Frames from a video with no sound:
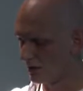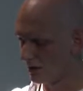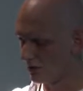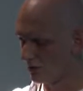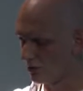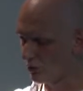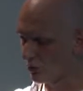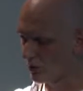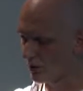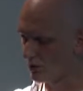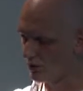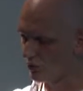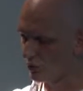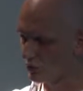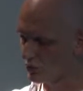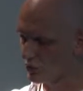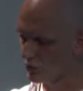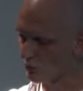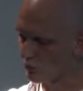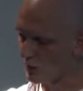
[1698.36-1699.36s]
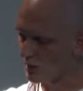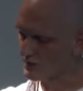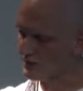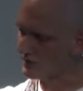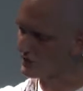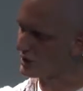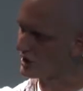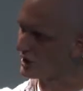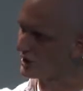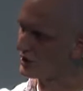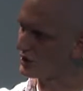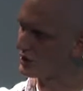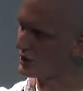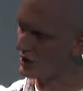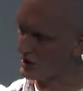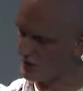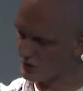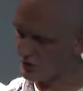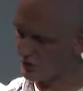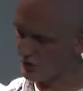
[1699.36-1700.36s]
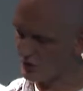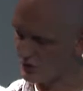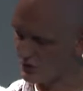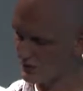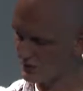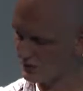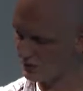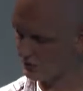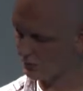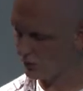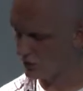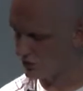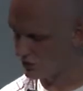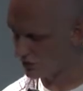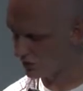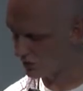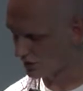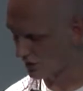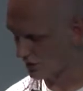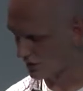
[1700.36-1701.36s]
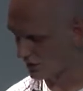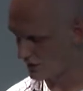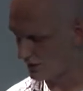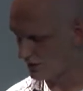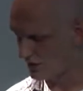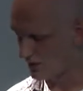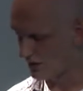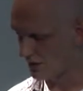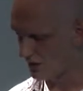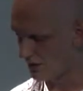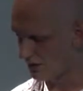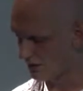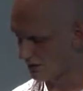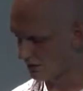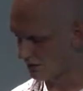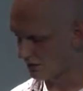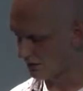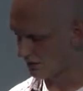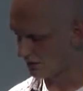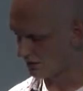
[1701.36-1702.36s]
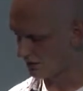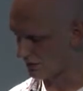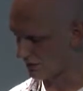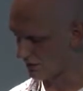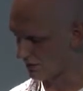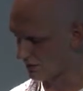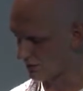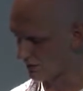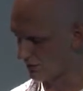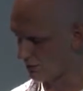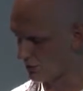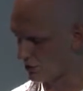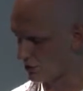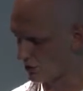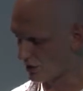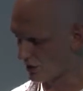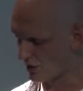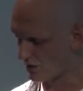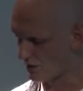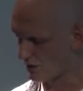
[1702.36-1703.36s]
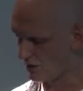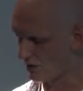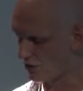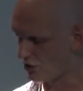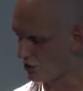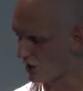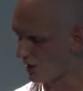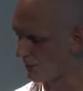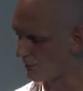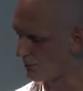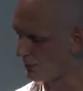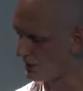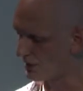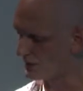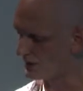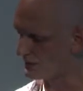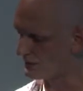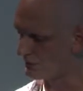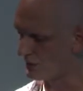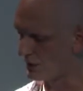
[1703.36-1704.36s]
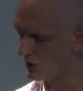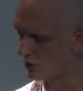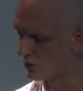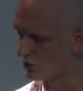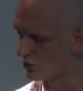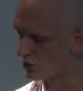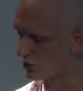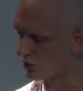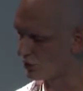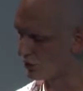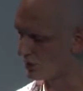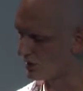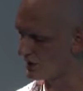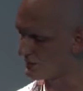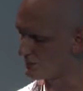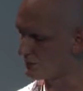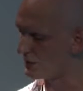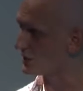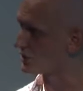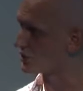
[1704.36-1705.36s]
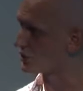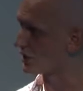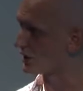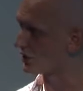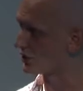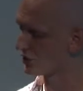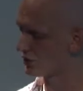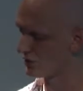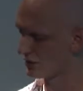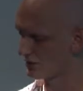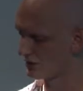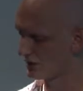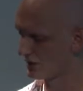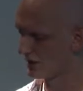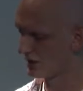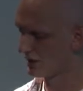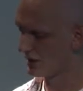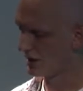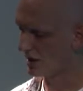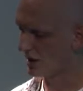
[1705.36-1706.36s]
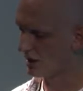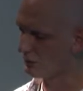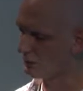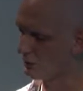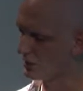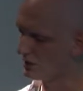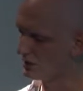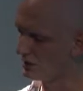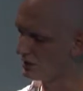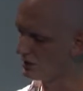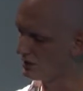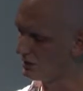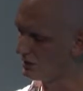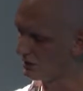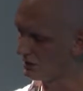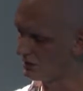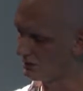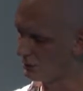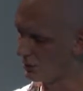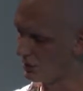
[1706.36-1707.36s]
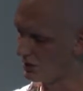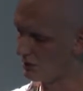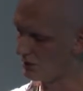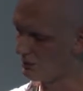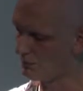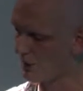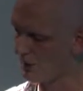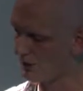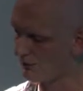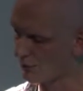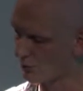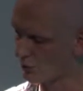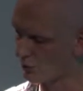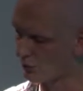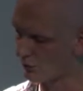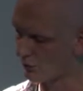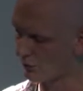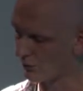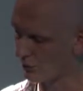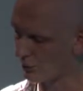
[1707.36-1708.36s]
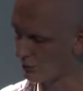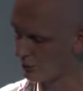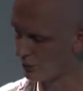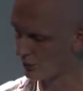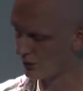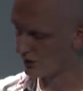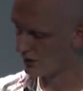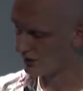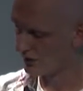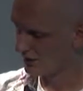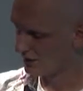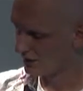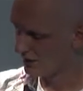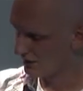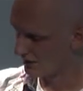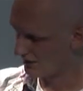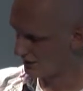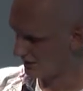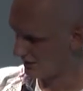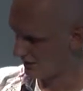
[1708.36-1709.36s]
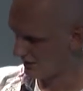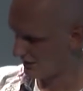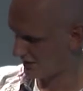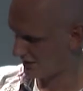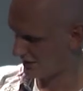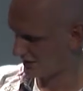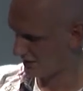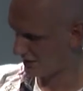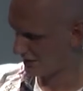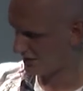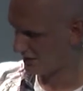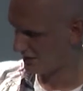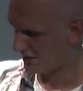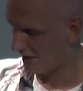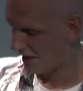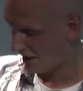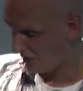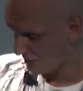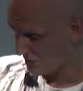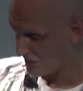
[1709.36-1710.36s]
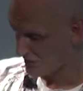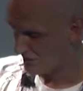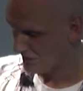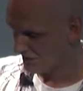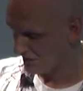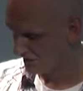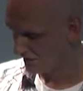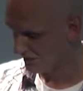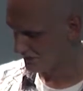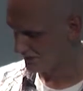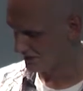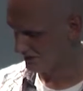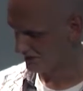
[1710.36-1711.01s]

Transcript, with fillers: You can use one static address which has the uh, which has the jump ESP or call ESP instruction, and when the when the buffer overflow uh, comes,